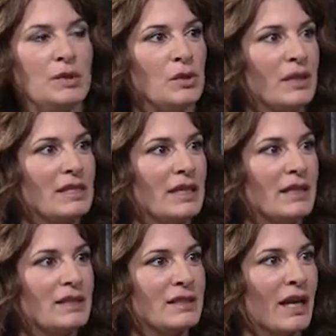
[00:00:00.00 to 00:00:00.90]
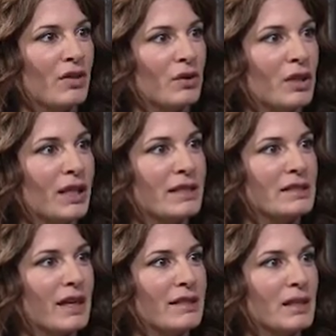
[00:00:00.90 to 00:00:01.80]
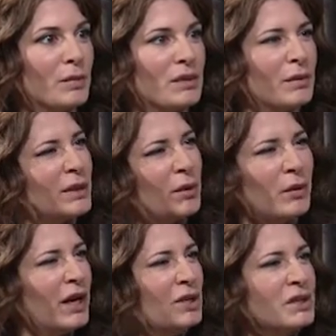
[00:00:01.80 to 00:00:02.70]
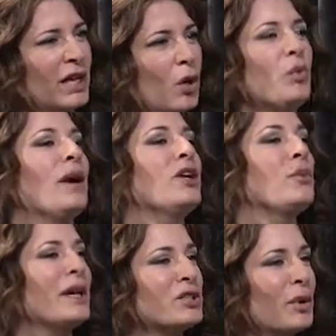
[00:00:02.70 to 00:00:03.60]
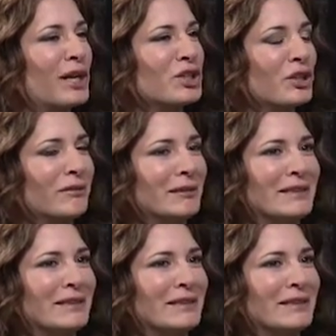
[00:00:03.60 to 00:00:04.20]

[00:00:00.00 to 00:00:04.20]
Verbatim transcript: we'd be doing scenes together and he'd say something to me like, wait, why are you, oh, right, you're my director.